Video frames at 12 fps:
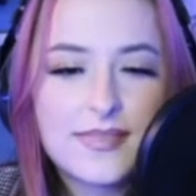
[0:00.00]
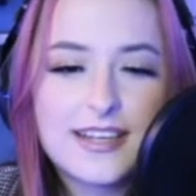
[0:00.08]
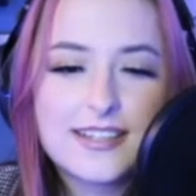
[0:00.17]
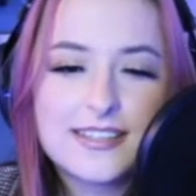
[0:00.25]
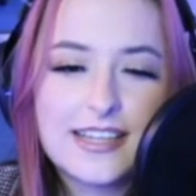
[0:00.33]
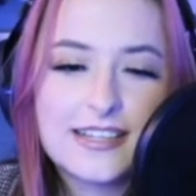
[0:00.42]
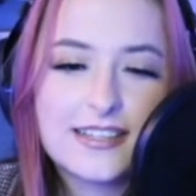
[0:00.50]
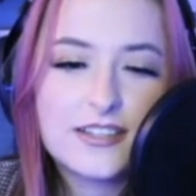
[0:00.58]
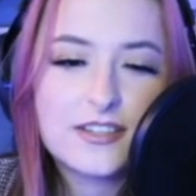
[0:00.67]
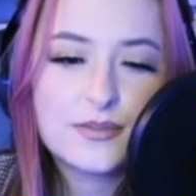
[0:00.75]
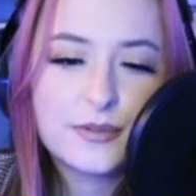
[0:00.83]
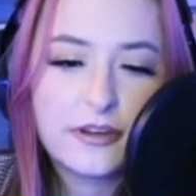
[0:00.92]
So that
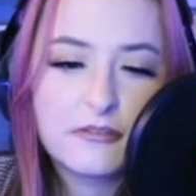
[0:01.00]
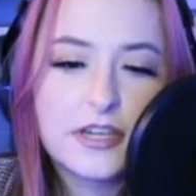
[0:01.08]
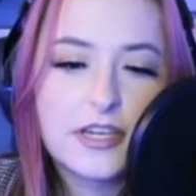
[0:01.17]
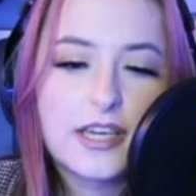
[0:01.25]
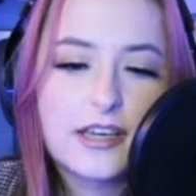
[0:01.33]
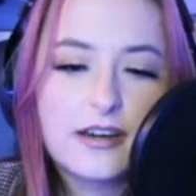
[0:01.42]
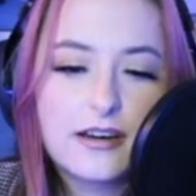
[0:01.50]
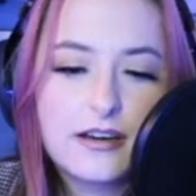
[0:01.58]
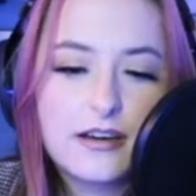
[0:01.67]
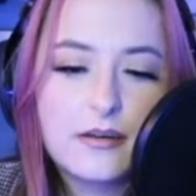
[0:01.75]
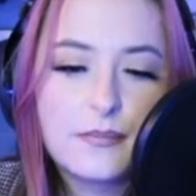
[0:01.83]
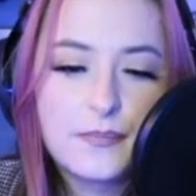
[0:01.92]
sounds pretty wicked.
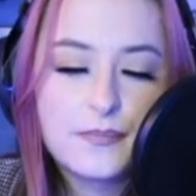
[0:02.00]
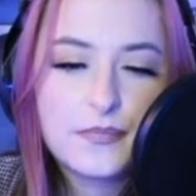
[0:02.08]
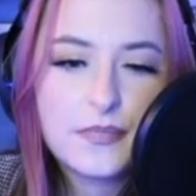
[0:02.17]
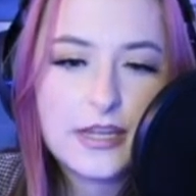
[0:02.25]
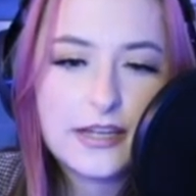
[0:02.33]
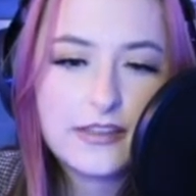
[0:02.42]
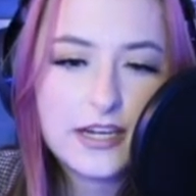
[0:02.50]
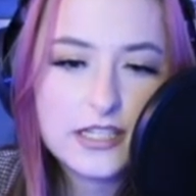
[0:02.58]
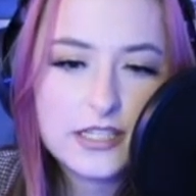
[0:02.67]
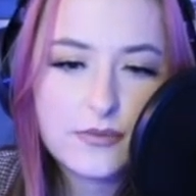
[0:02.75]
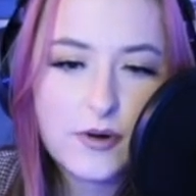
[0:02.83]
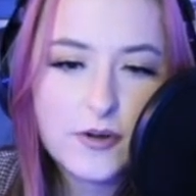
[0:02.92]
And then
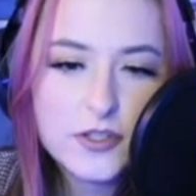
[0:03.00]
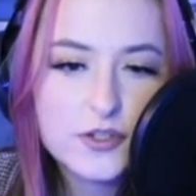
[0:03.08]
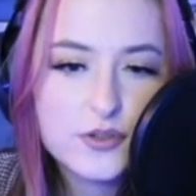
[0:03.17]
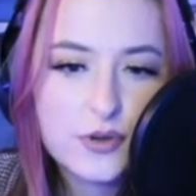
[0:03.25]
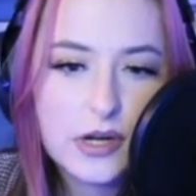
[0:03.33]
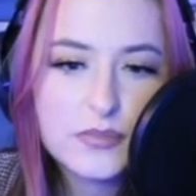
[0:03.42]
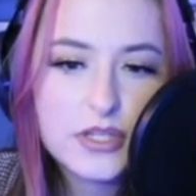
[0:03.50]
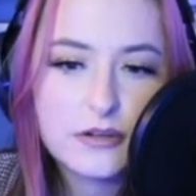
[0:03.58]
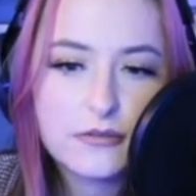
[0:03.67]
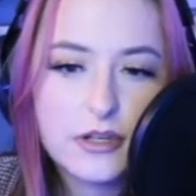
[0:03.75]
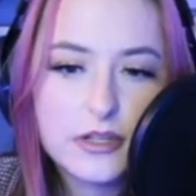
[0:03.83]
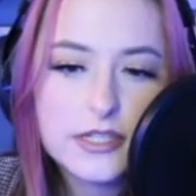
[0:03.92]
as far as the drums, they're
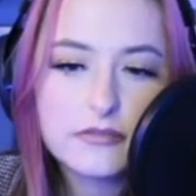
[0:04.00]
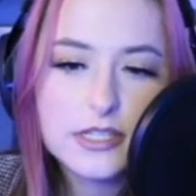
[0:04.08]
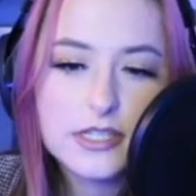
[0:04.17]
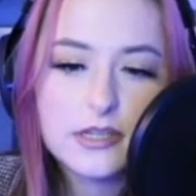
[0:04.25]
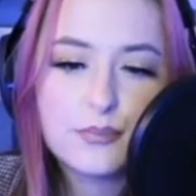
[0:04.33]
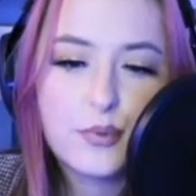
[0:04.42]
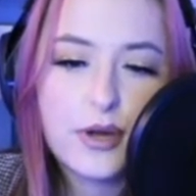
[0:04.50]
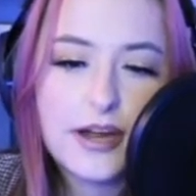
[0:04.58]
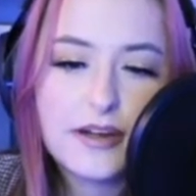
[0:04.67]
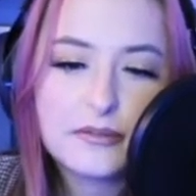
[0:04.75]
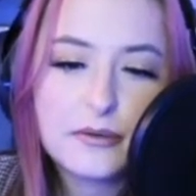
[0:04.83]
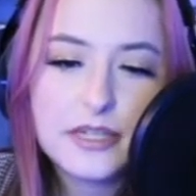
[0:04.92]
relatively simple. I
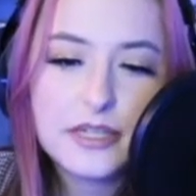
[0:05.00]
have a really